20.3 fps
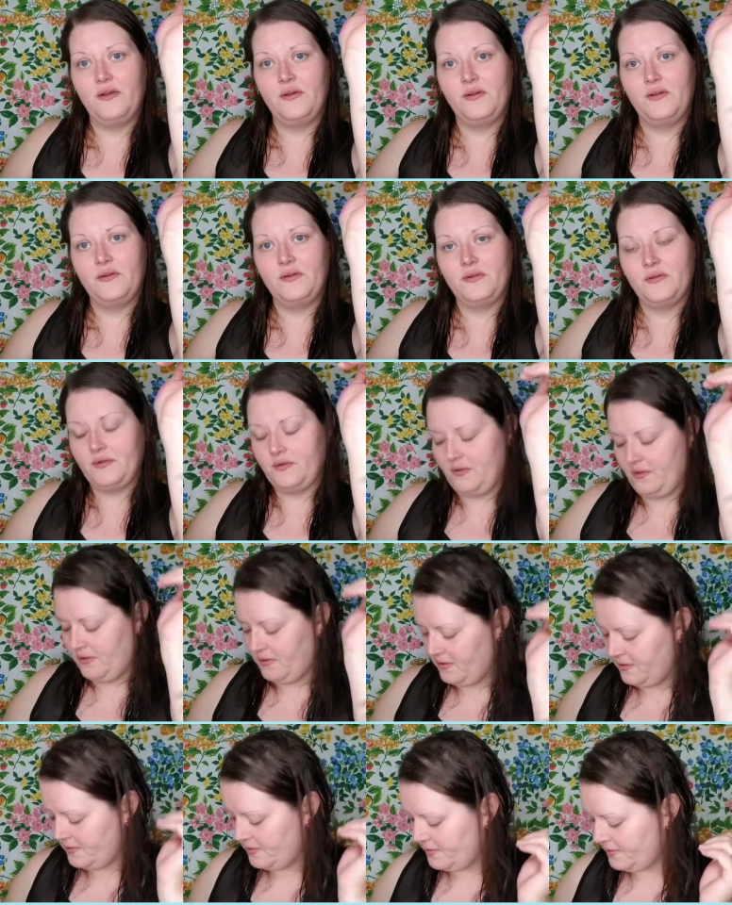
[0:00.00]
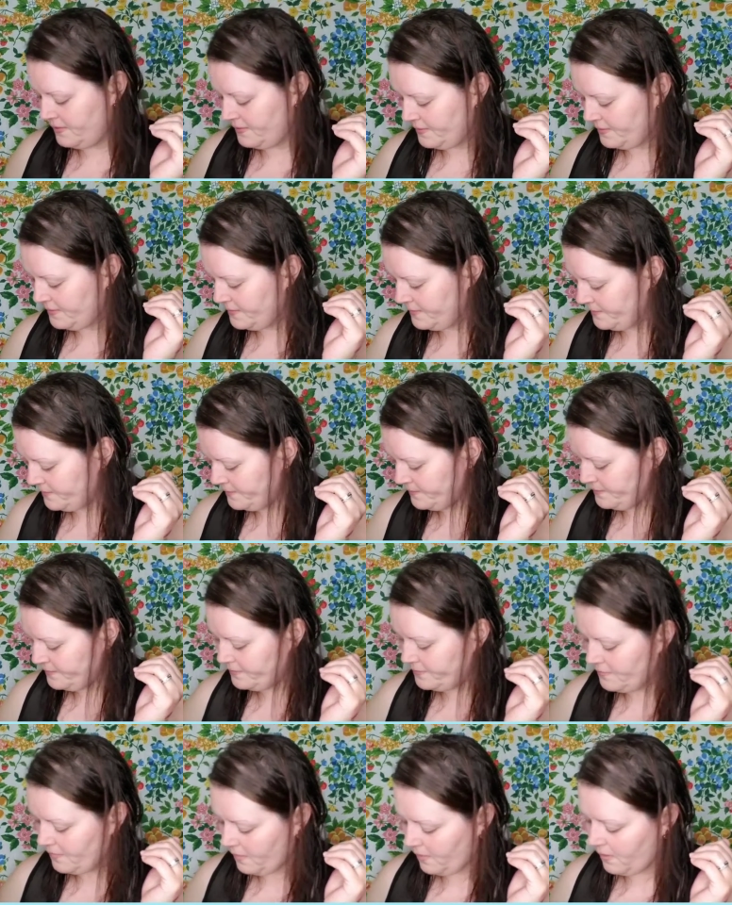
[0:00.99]

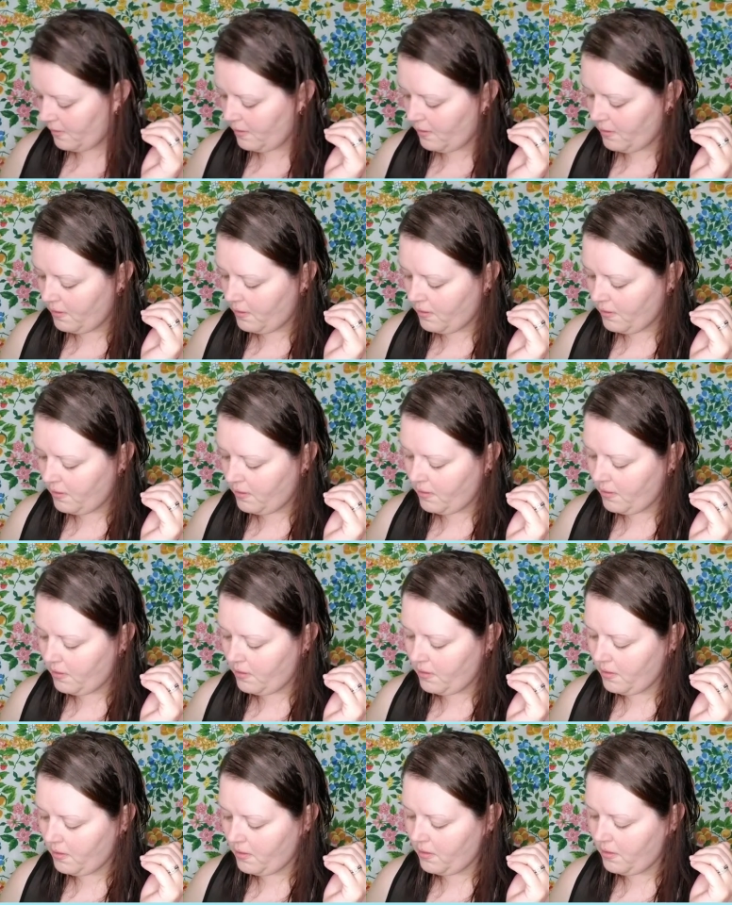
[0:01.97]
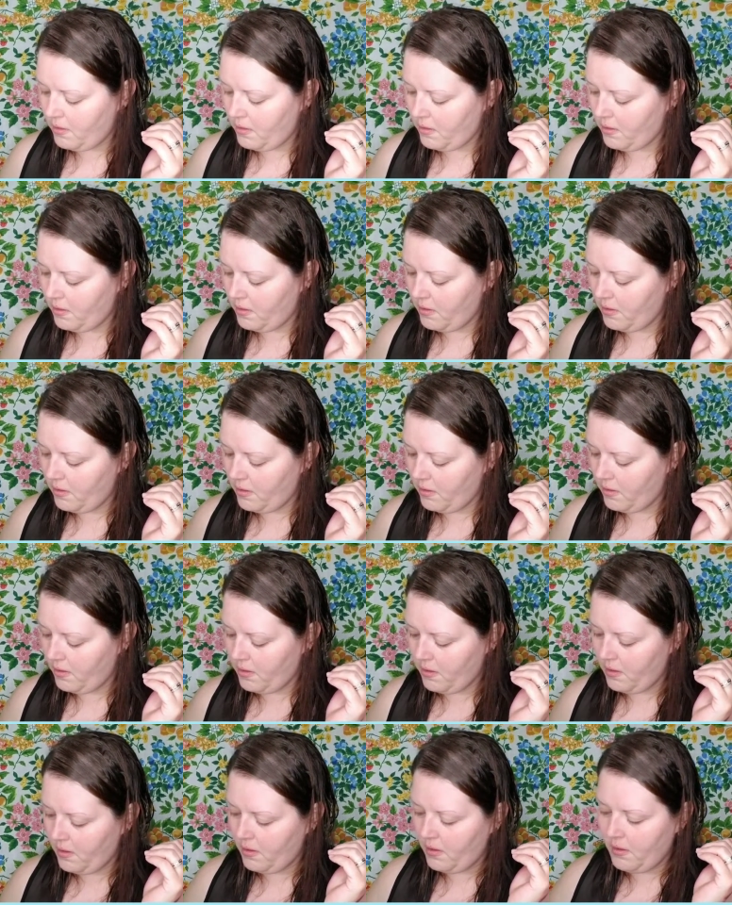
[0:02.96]

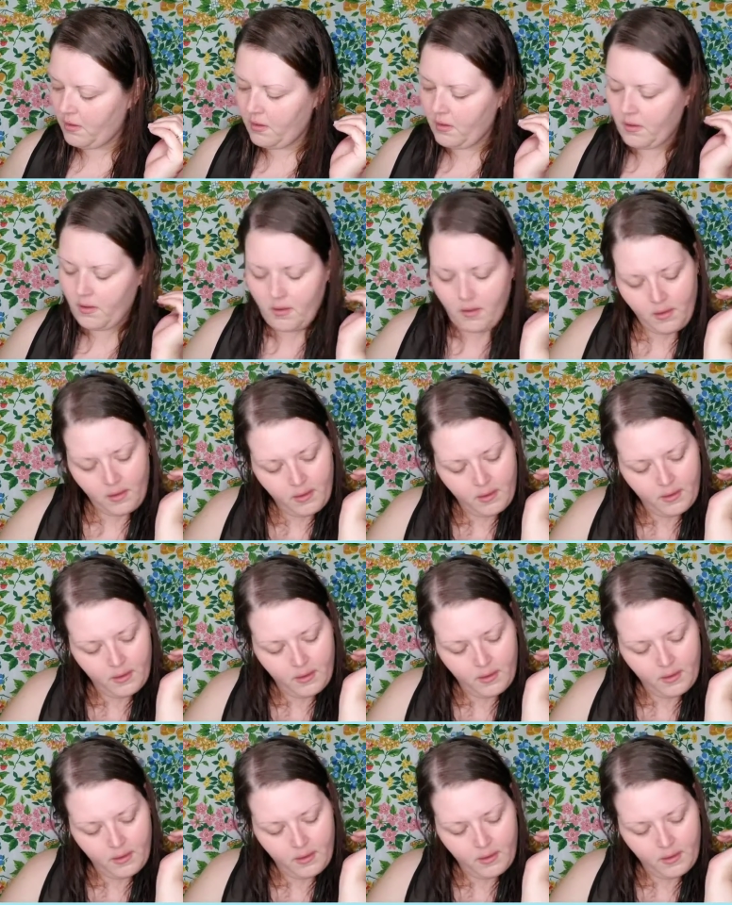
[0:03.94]
[no speech]